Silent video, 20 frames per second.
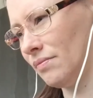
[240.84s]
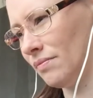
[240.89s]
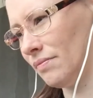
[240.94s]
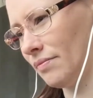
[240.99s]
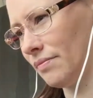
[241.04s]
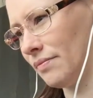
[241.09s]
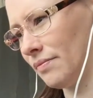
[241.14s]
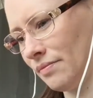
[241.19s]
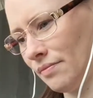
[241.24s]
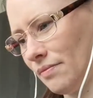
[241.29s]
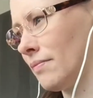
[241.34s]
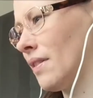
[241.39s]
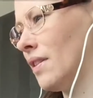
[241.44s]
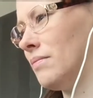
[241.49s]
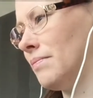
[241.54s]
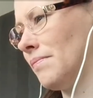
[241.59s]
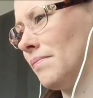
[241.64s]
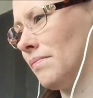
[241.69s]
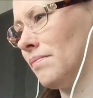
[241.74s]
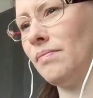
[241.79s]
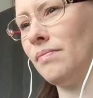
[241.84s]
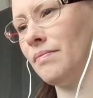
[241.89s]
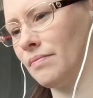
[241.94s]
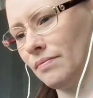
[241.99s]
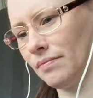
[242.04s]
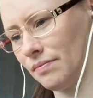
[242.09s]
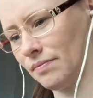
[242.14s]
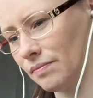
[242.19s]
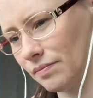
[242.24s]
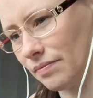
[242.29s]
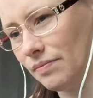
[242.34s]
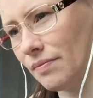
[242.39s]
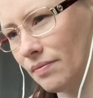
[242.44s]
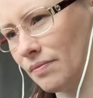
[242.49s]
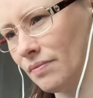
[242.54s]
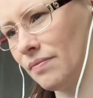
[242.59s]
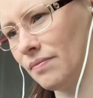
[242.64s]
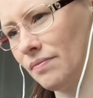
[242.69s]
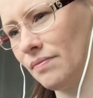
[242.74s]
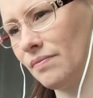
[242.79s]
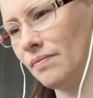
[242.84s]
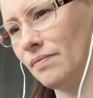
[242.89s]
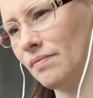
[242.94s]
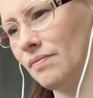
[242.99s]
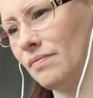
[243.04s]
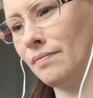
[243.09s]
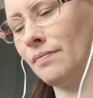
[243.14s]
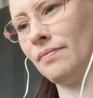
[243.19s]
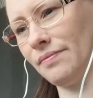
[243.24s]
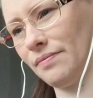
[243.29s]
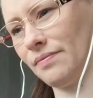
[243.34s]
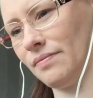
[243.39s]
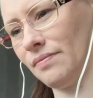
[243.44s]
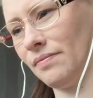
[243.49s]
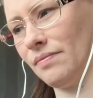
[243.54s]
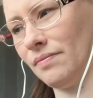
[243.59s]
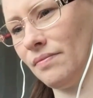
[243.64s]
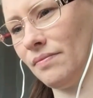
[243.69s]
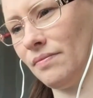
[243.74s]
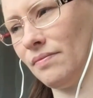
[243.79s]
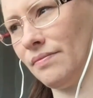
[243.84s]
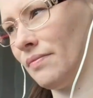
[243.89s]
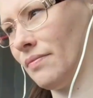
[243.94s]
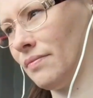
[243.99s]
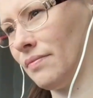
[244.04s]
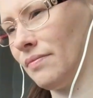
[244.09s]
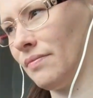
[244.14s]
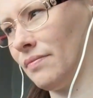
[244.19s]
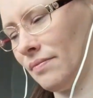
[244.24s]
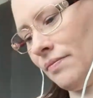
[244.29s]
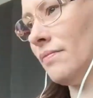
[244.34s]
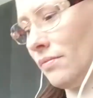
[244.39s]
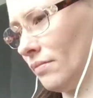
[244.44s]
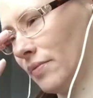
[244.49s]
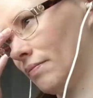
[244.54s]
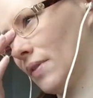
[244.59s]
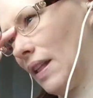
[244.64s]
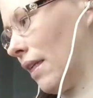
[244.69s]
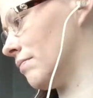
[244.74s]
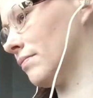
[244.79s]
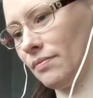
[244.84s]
So Roland and I like to go to this really quiet area where we are